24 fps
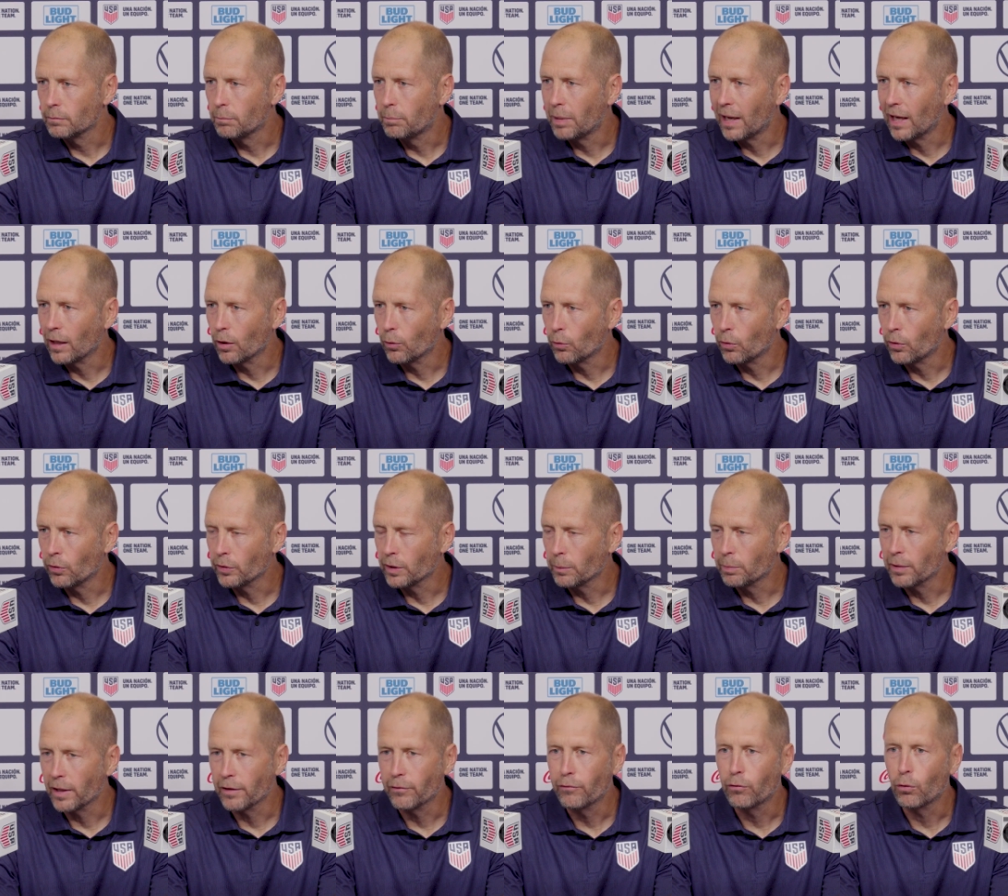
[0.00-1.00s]
Ballo will only
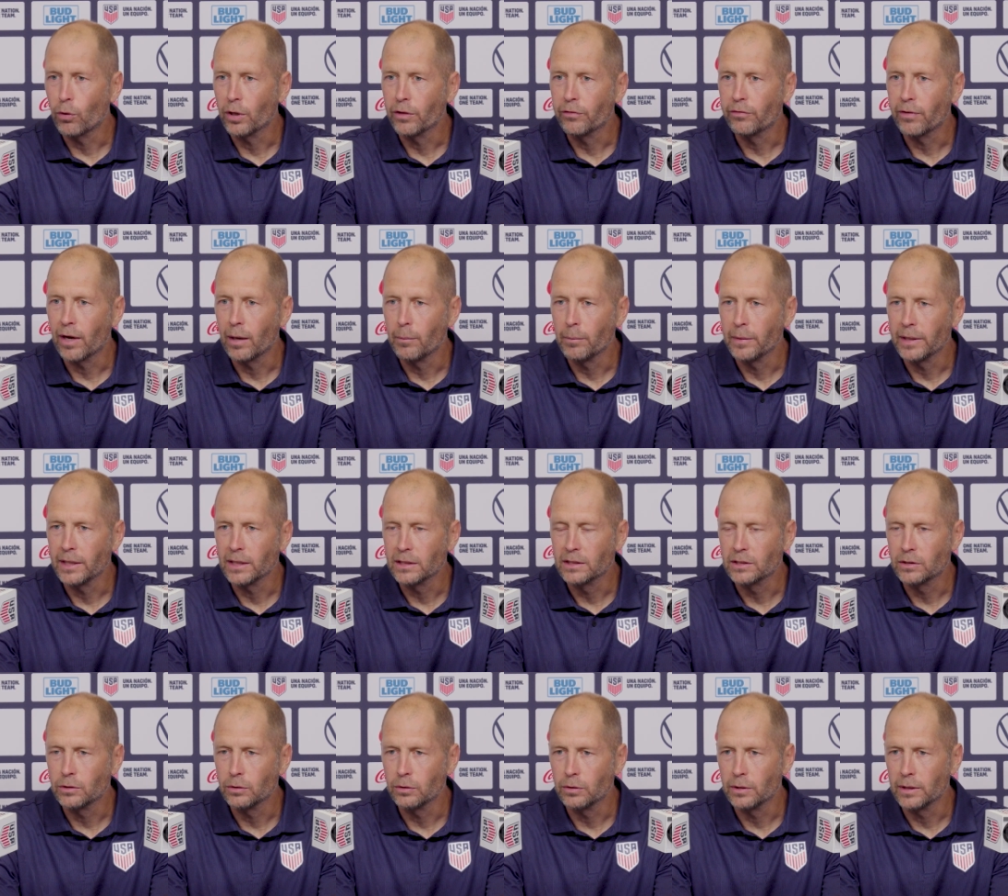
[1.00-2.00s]
play 45
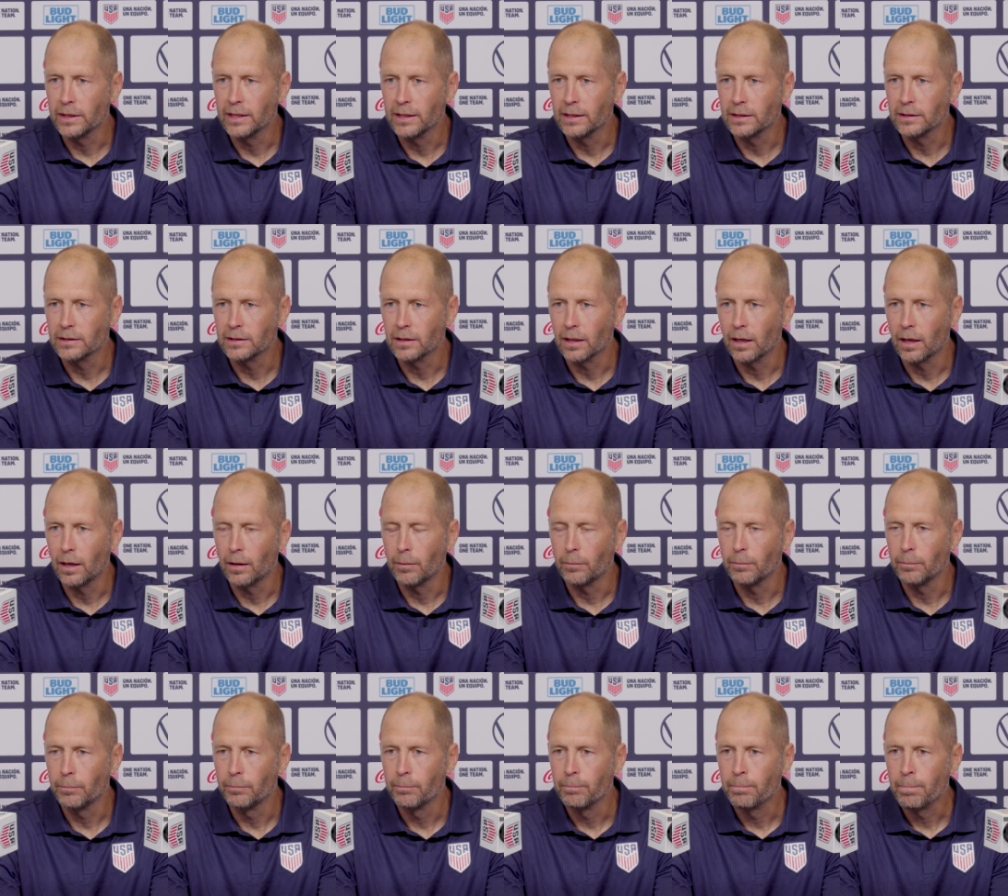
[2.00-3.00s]
minutes due to his
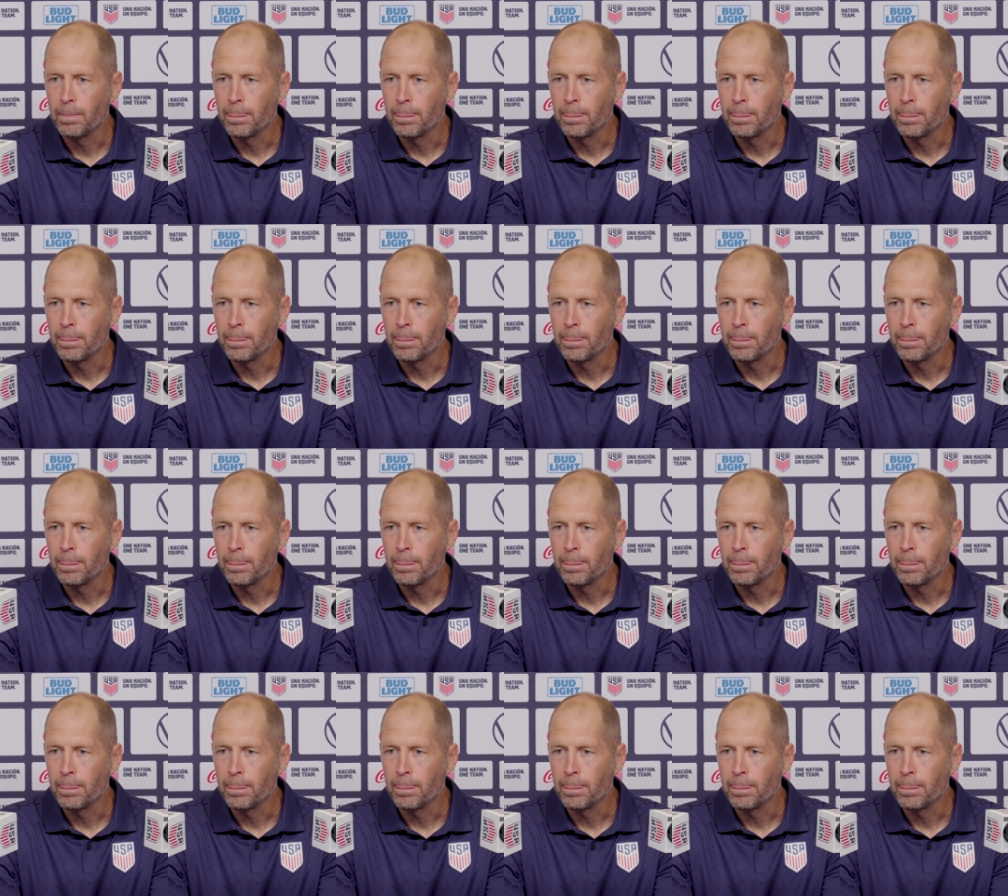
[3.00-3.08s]
um,